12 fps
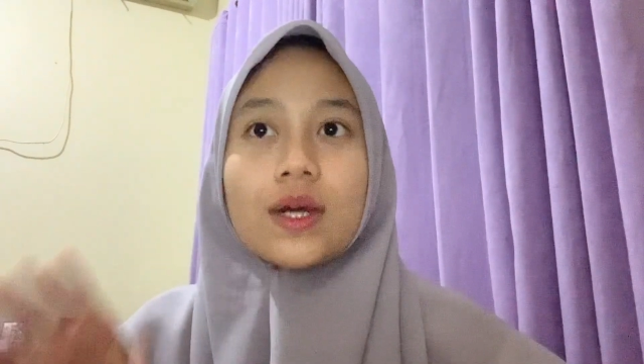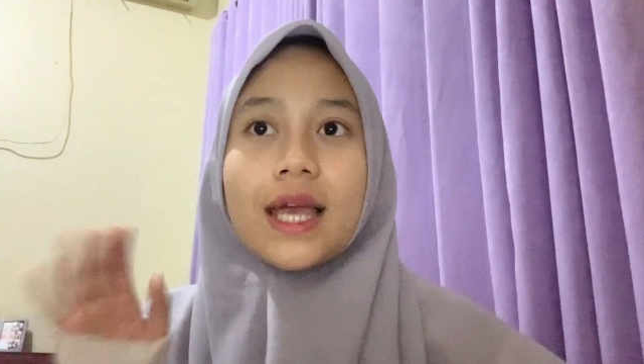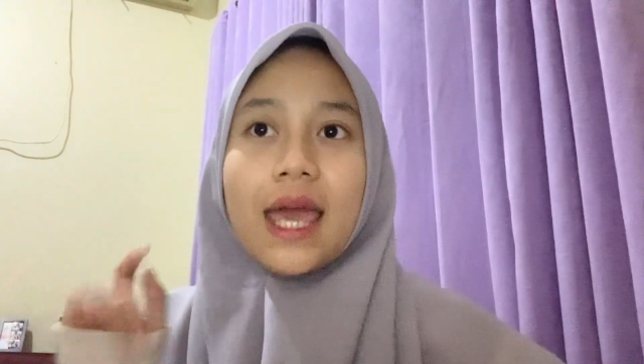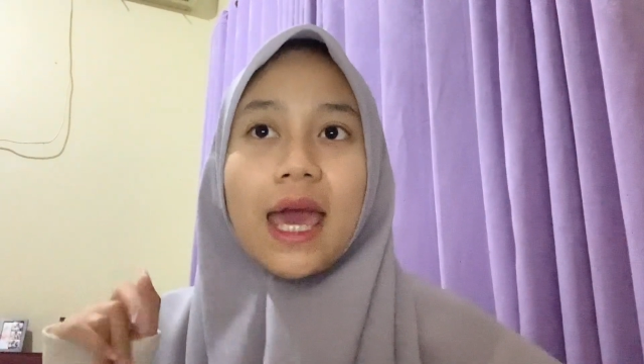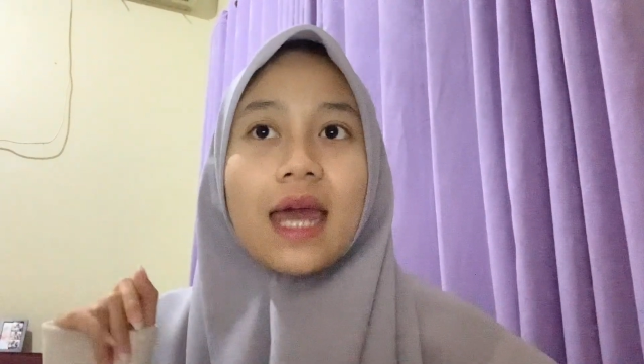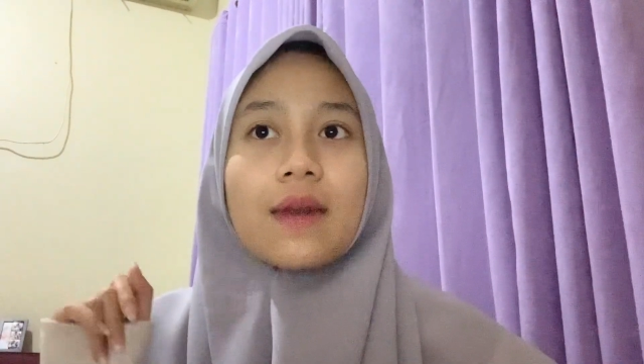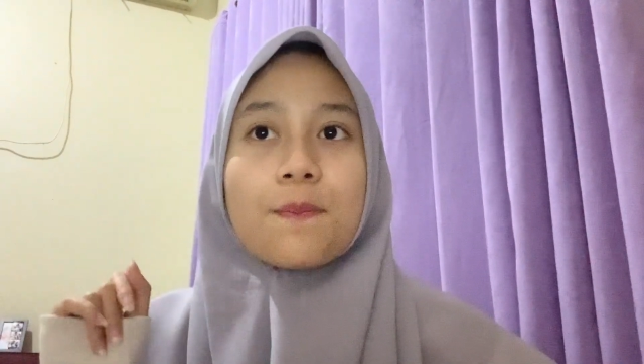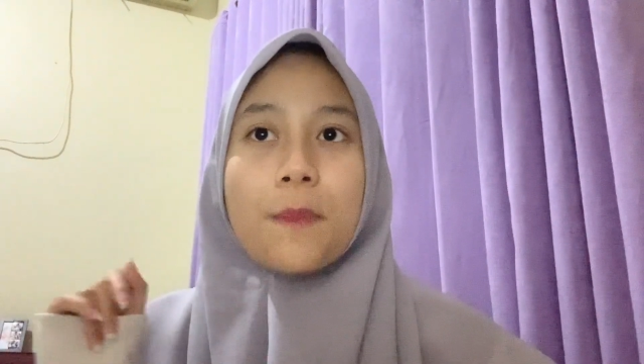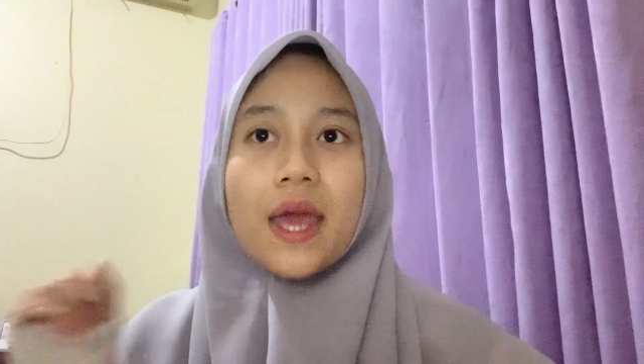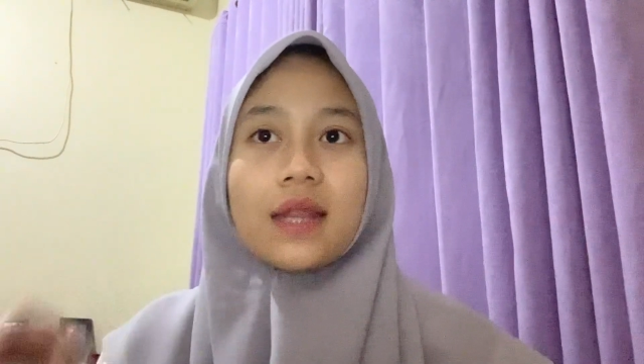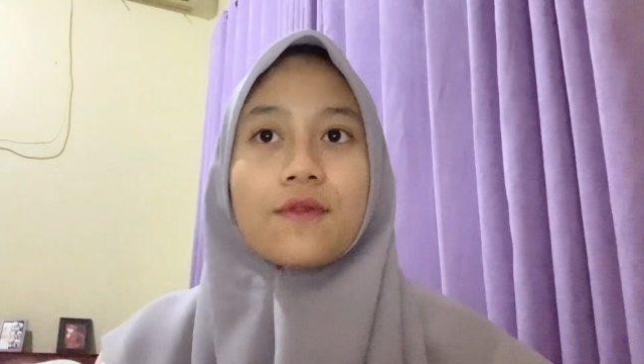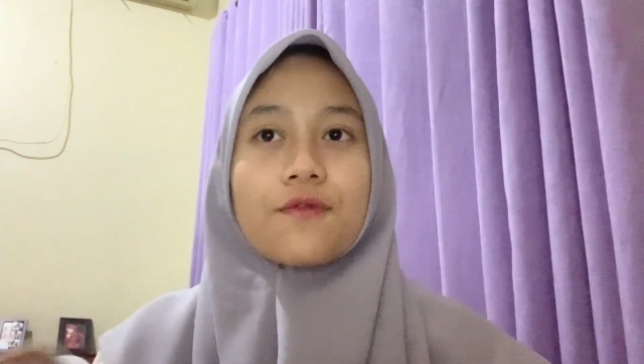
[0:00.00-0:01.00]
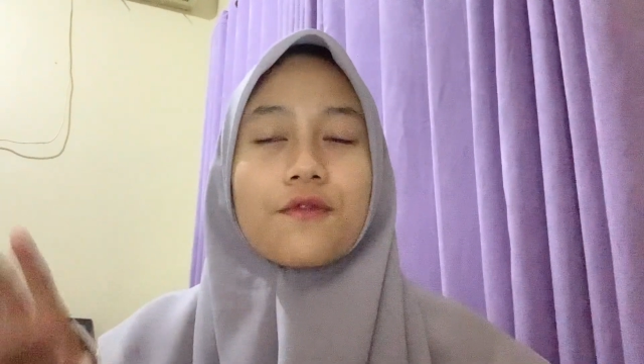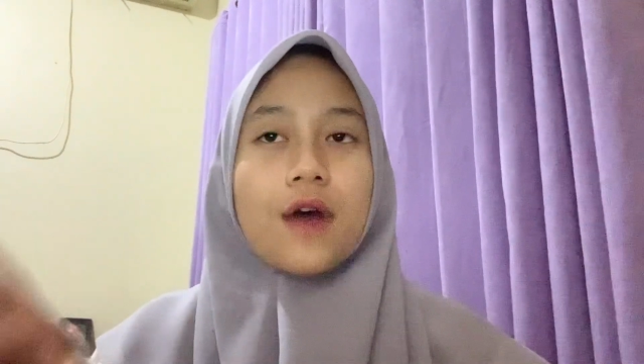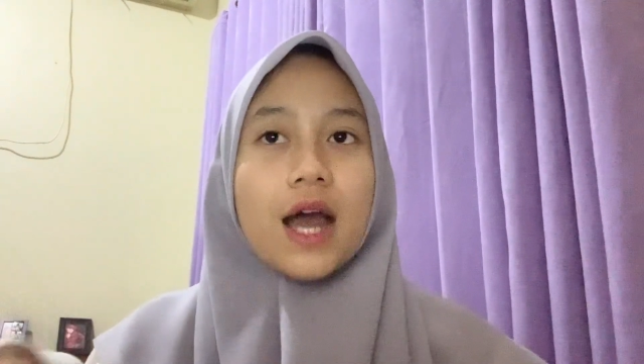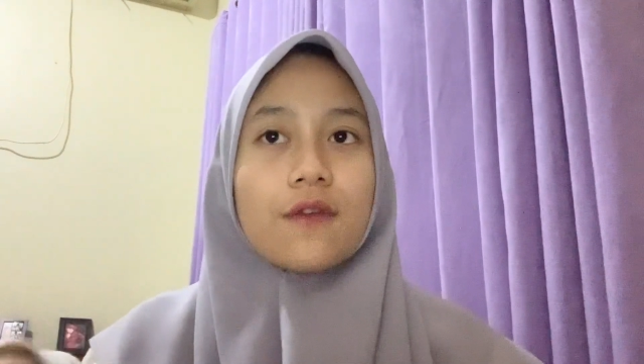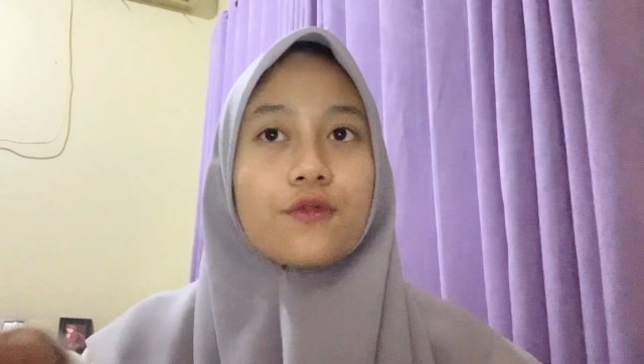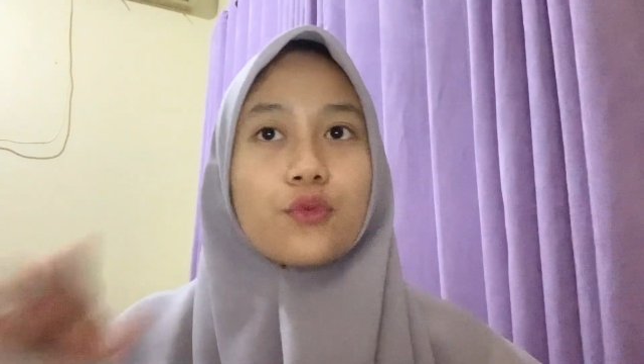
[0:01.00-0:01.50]
can paint
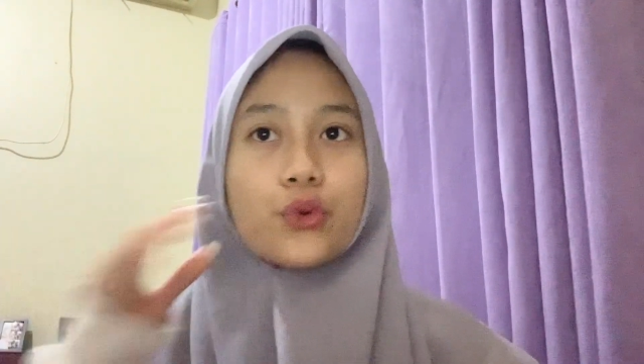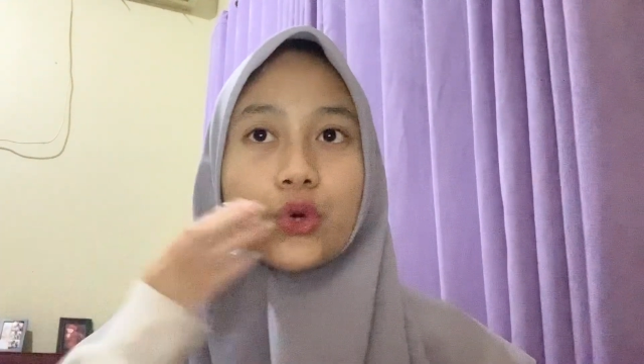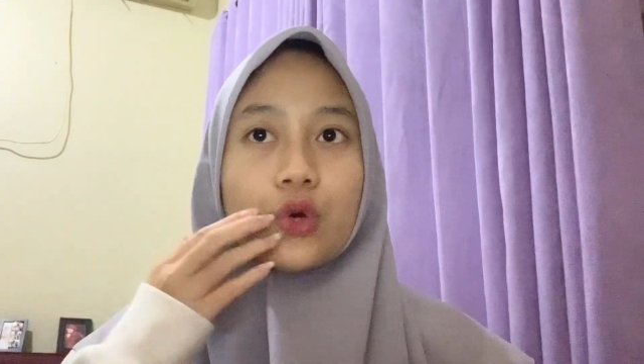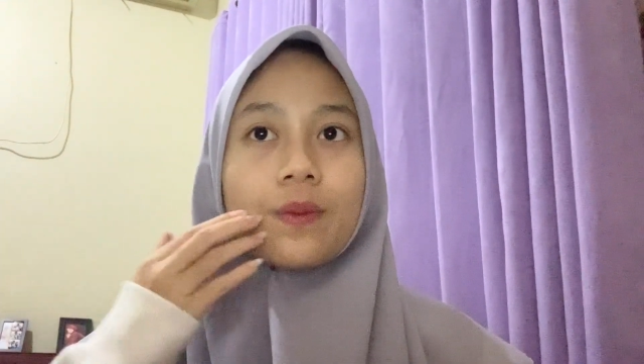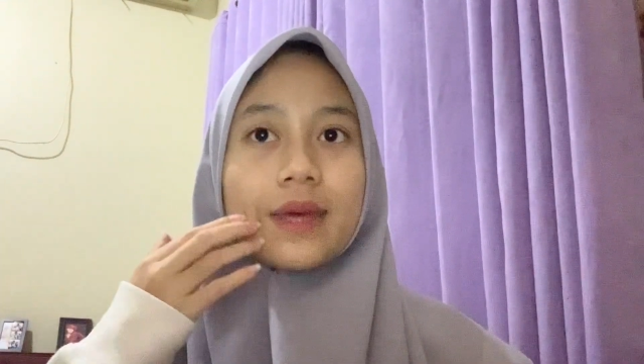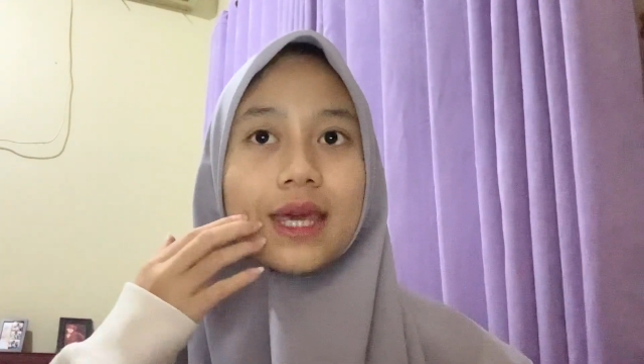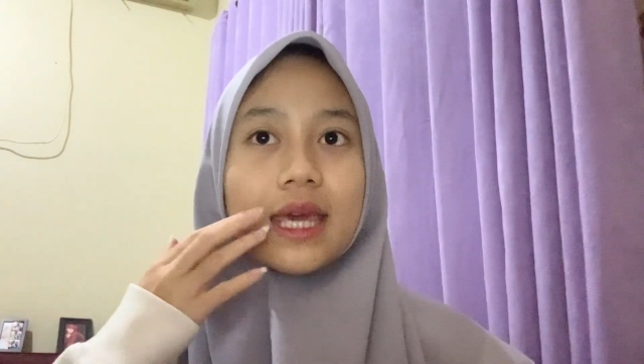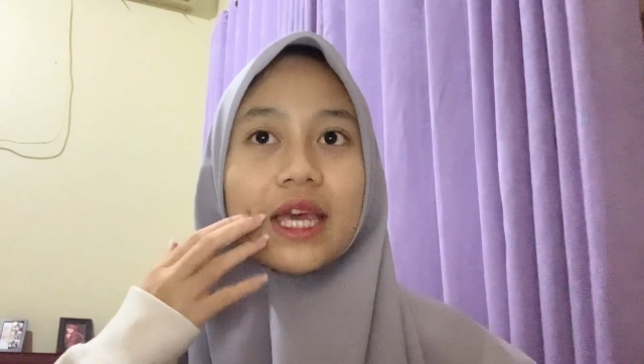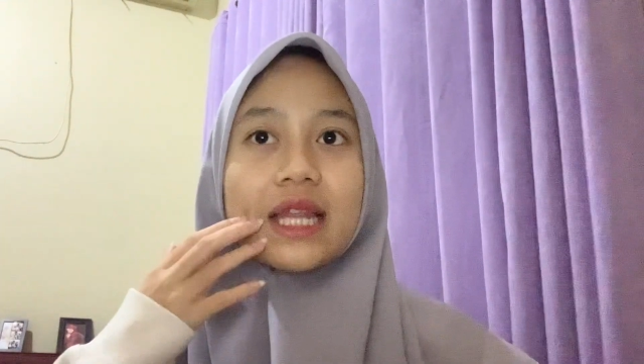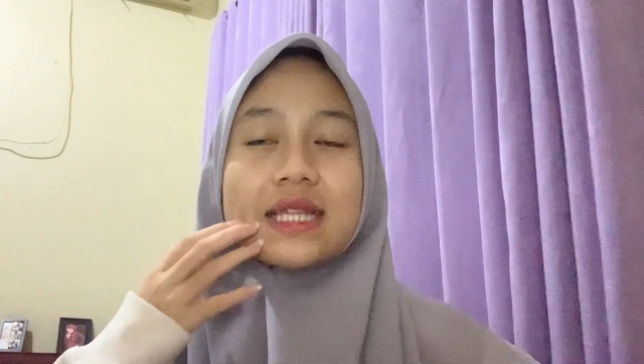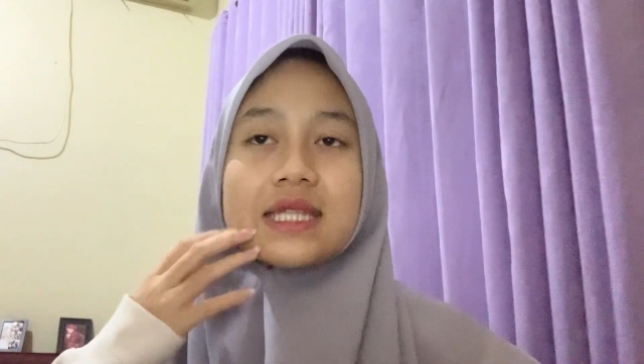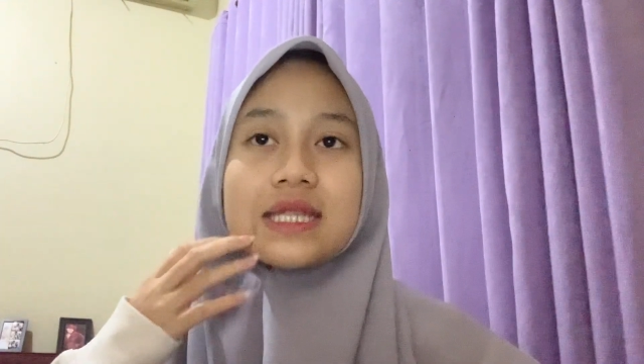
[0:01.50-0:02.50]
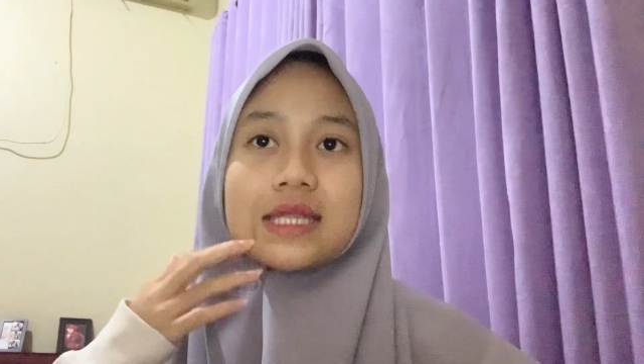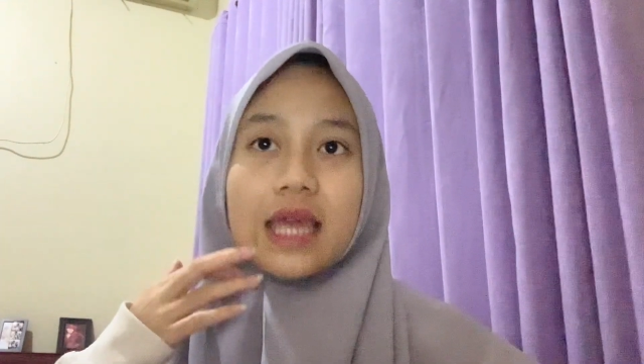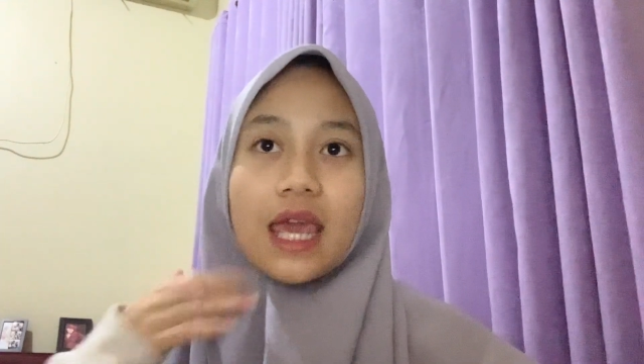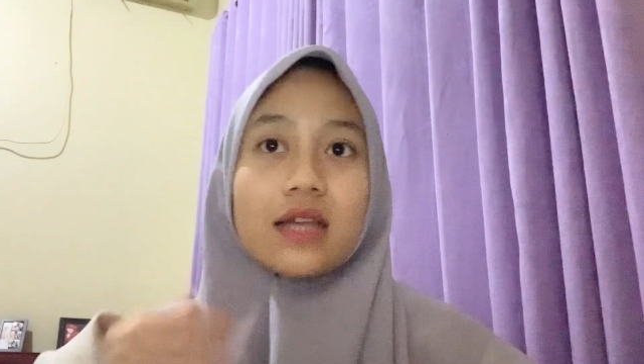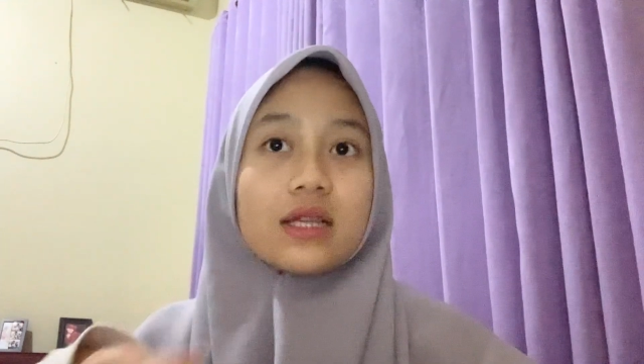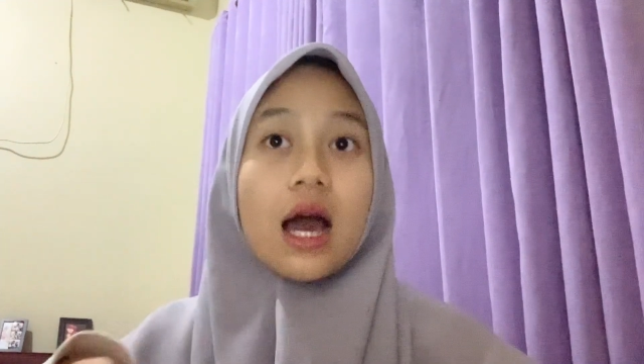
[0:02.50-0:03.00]
5 rooms in
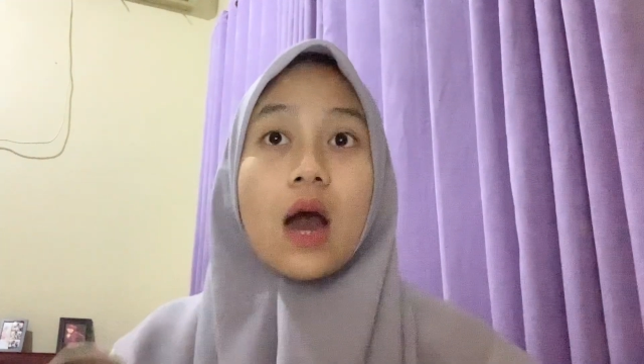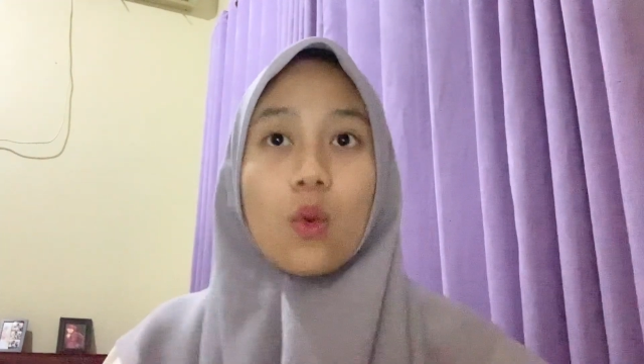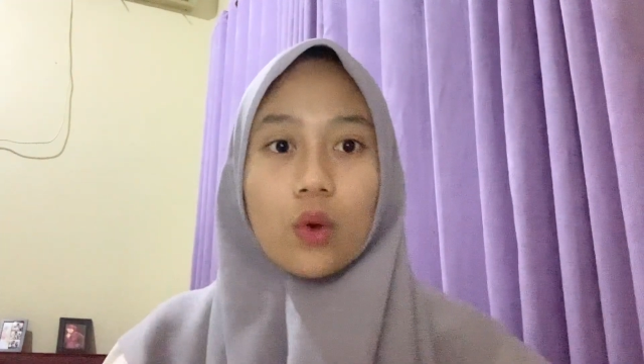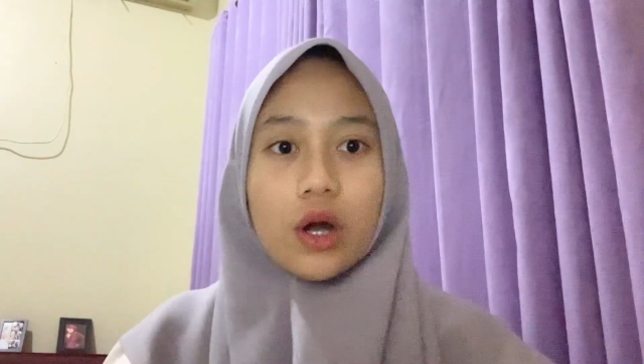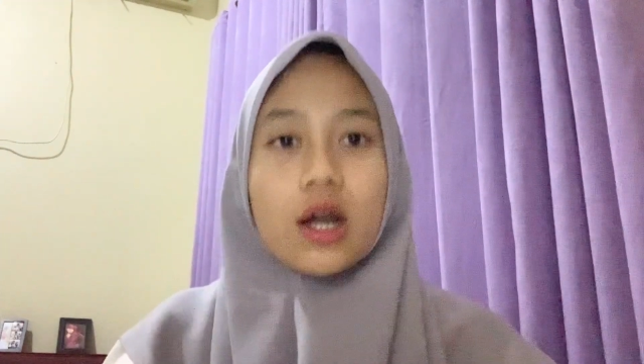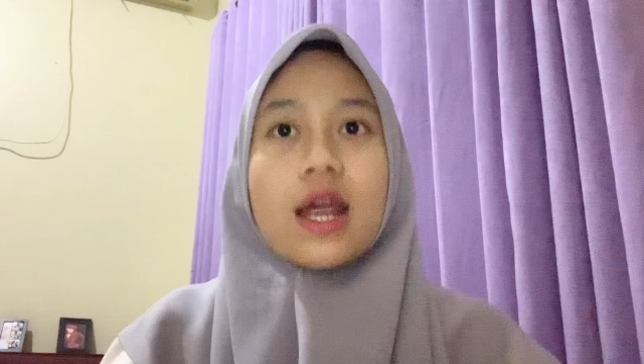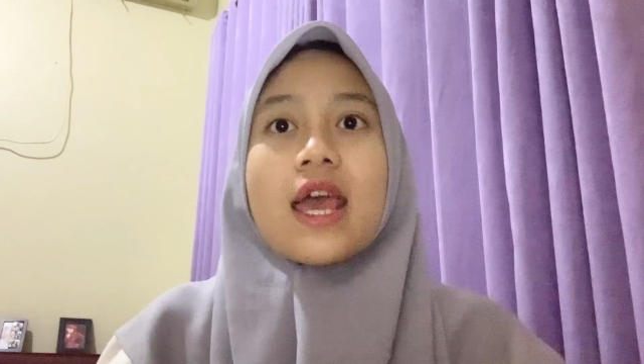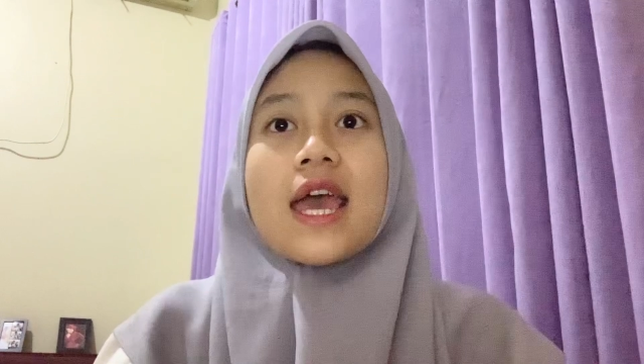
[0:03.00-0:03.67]
8 hours